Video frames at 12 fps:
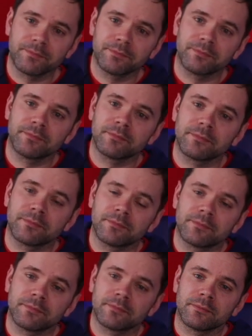
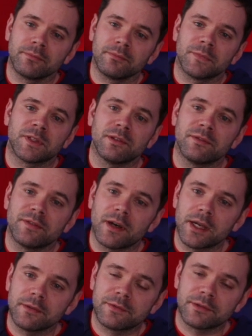to the
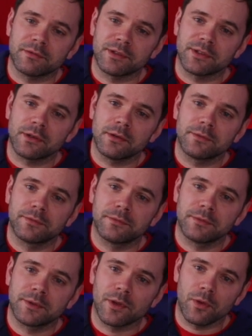five to resolve
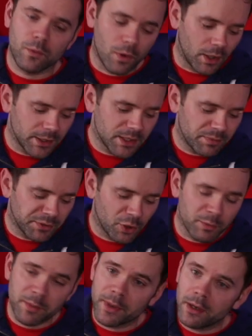to the one in the
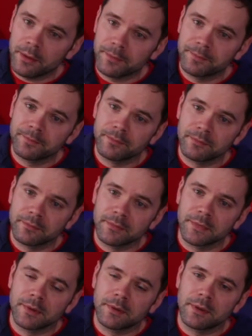penultimate bar,
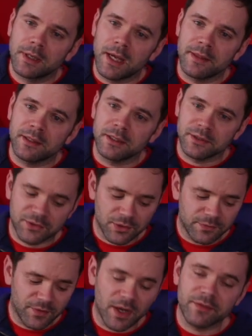and then the
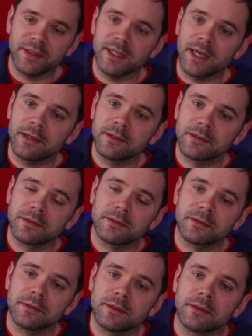two five at the end,
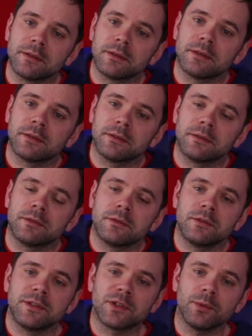
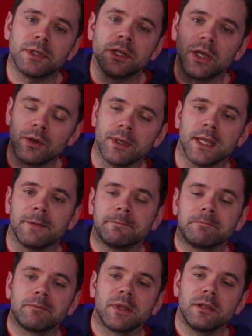so we can go
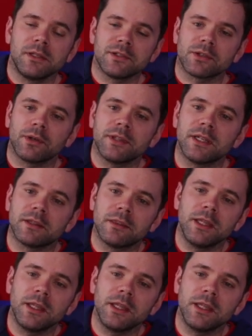again. So I think